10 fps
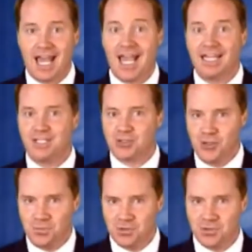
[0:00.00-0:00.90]
and
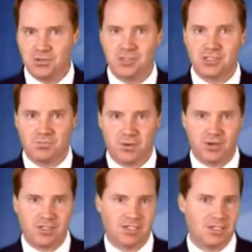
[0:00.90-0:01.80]
interpret those
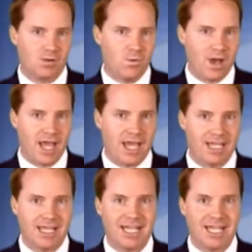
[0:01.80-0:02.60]
experiences in a way